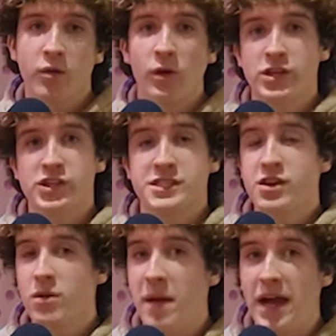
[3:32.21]
which is
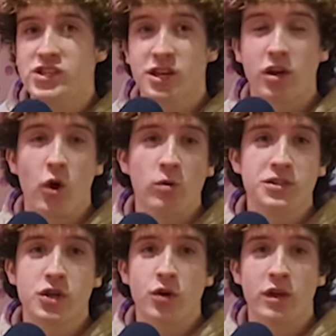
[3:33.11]
near Imagine and
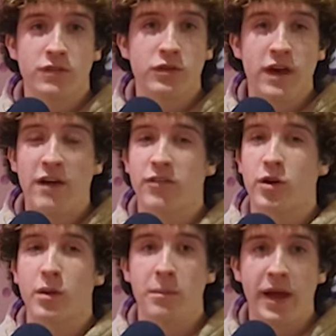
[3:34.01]
Coldstone if you've
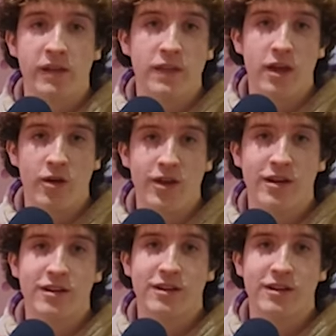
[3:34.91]
ever been in the area.